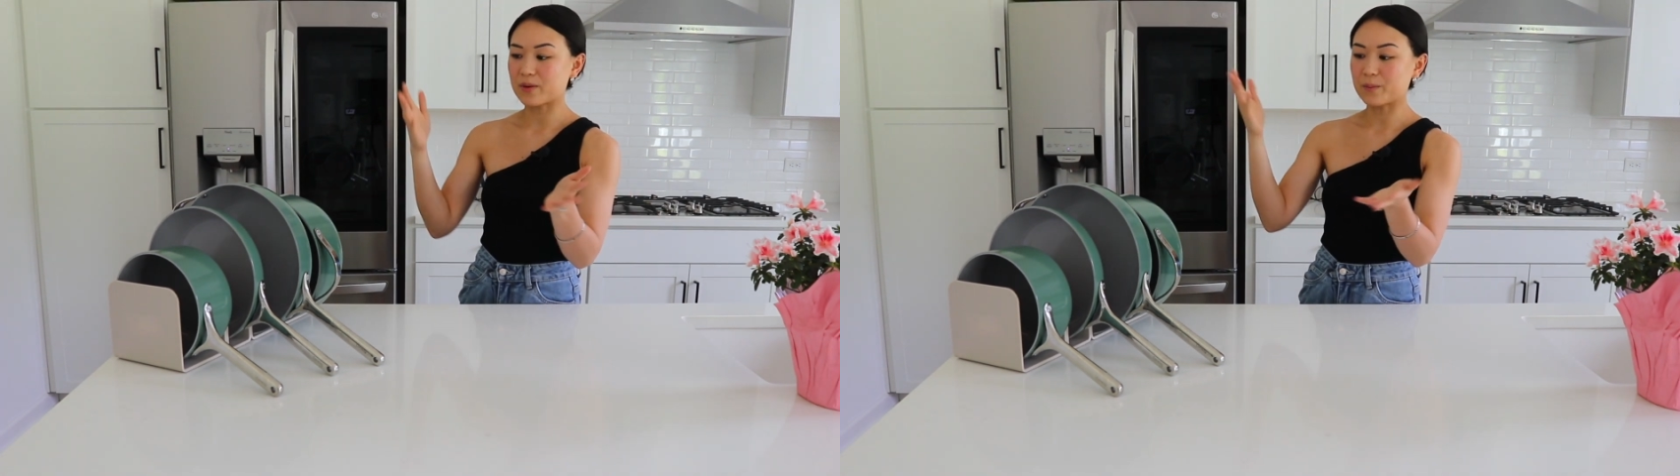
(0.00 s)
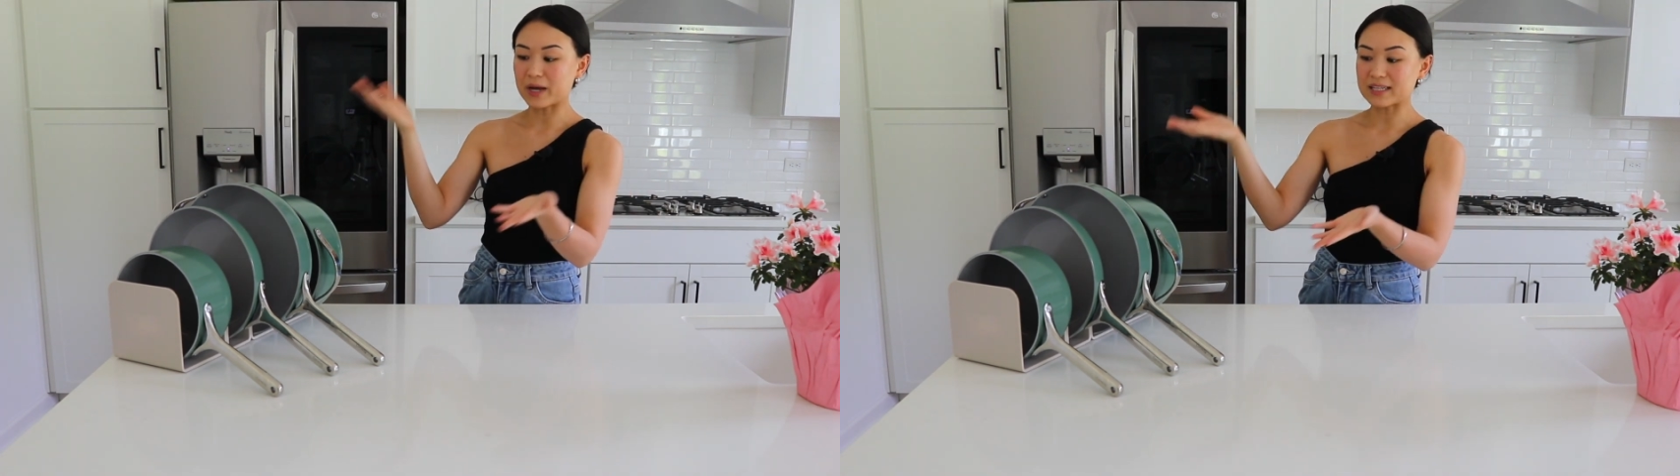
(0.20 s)

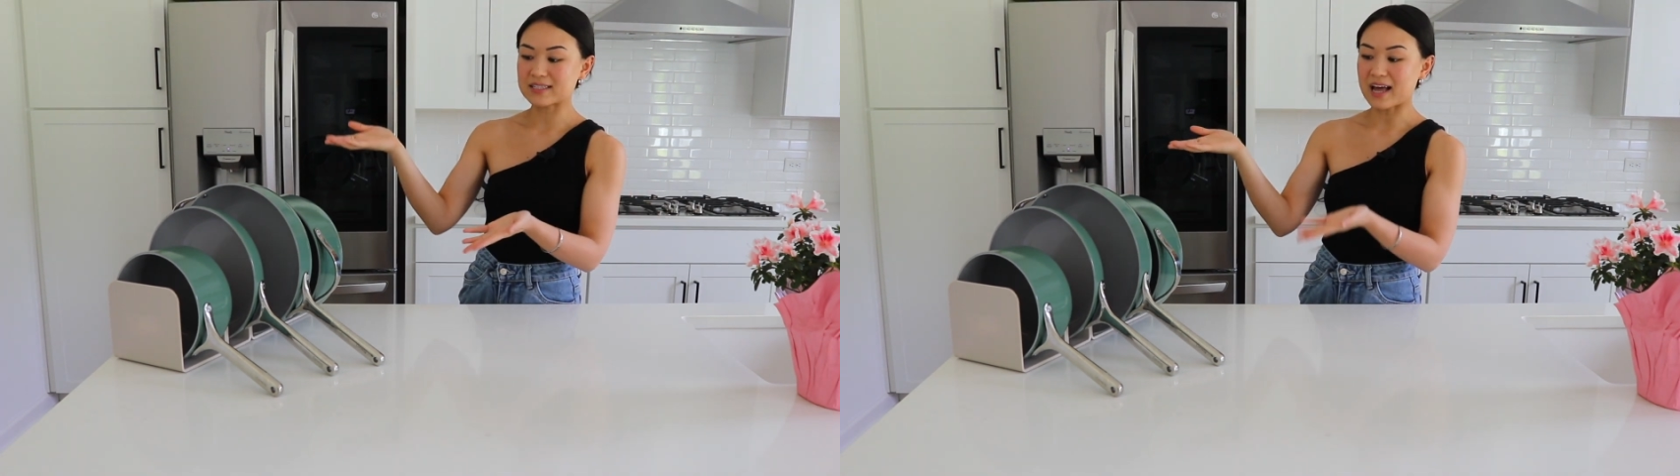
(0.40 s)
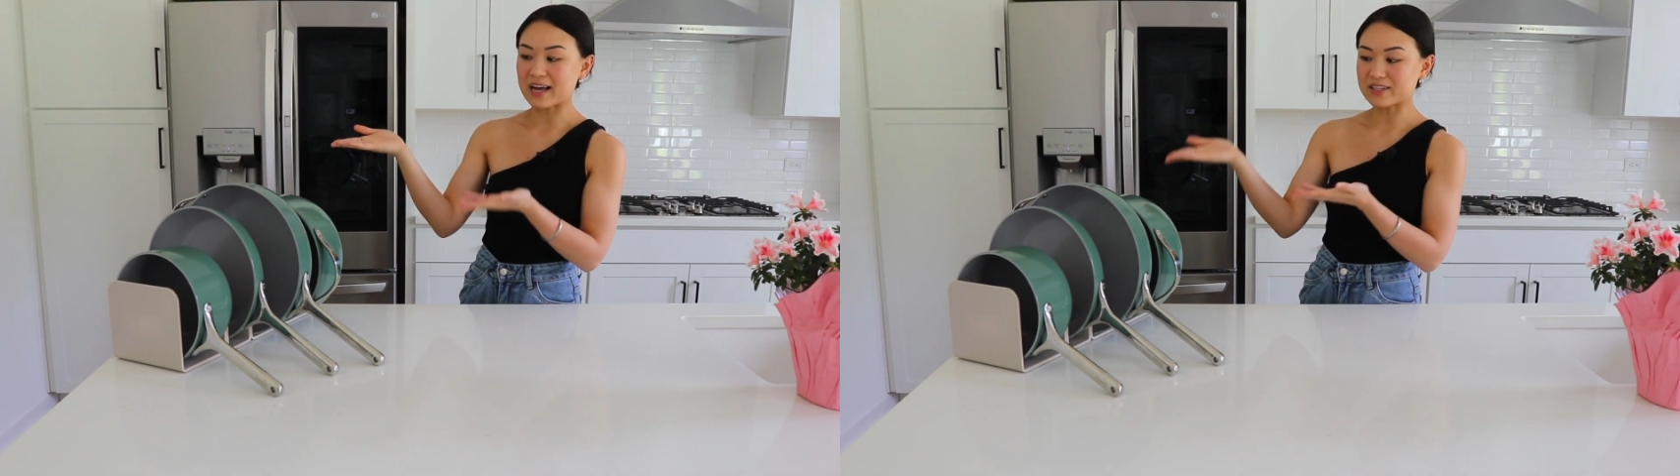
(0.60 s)
But
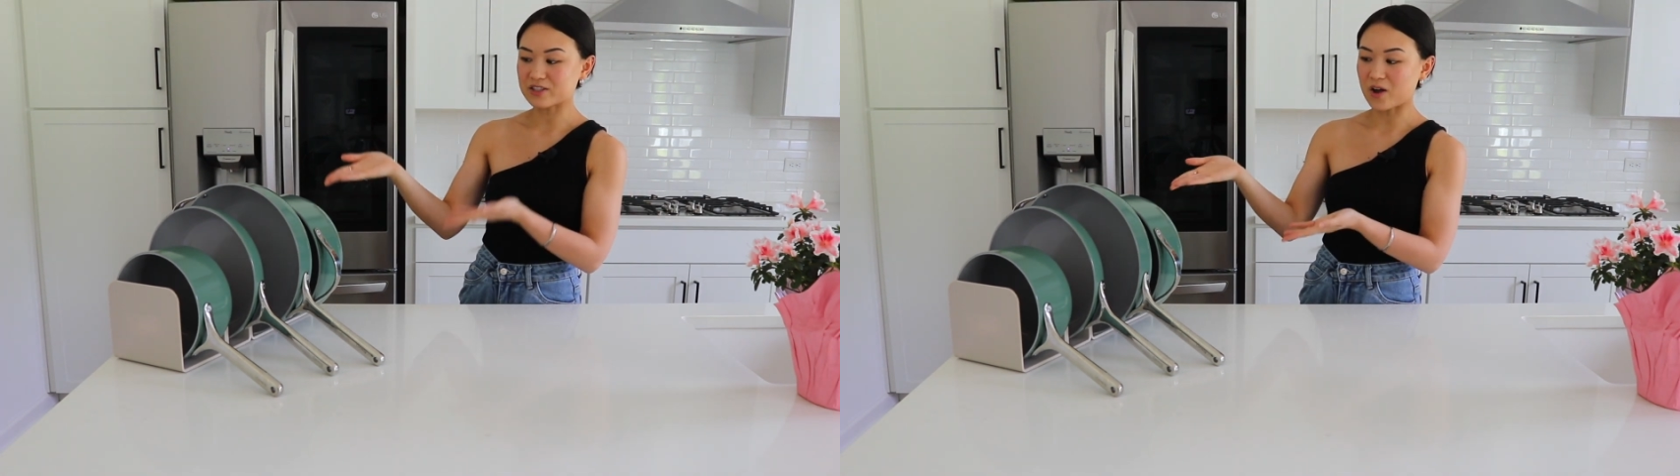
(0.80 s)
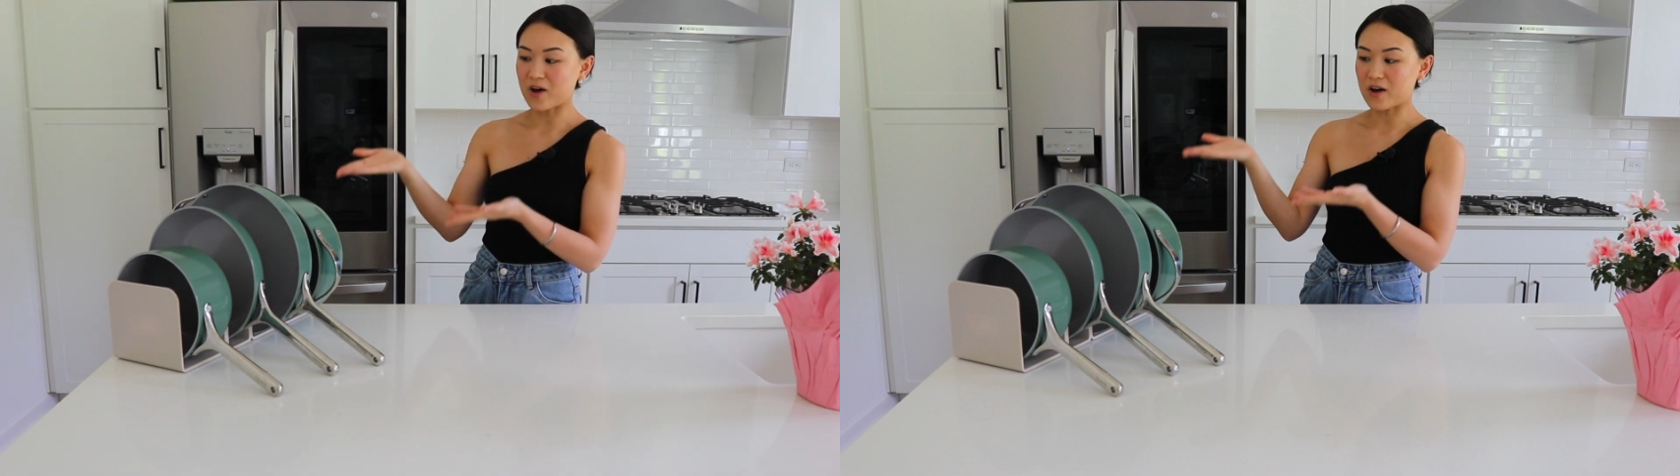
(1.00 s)
I
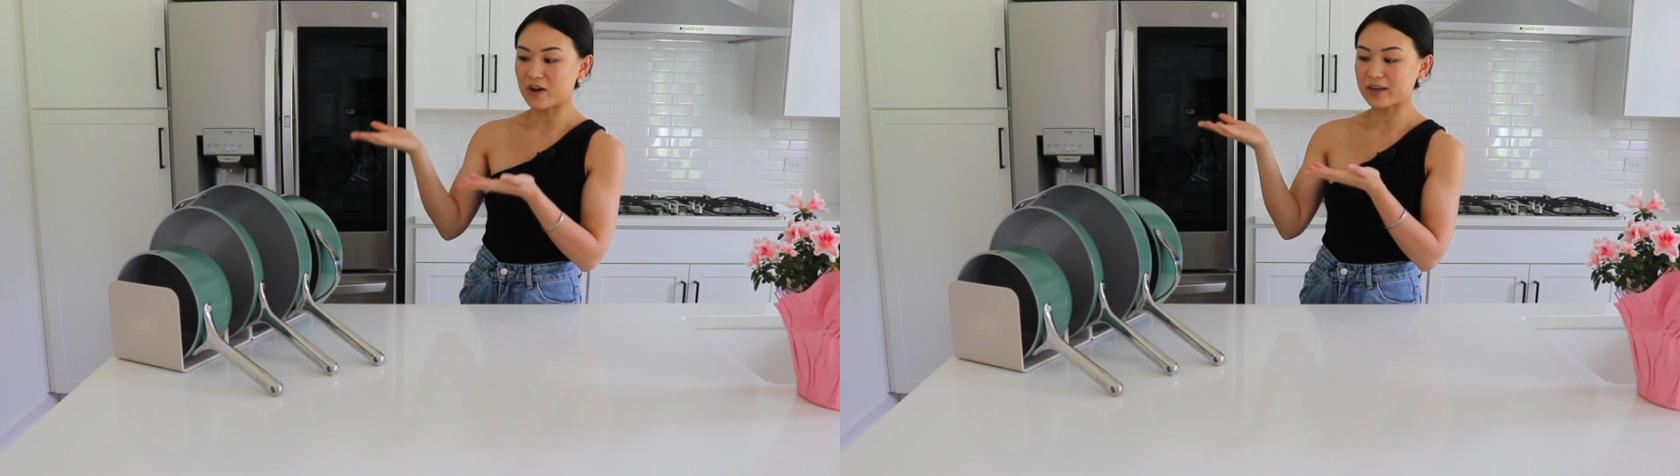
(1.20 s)
saw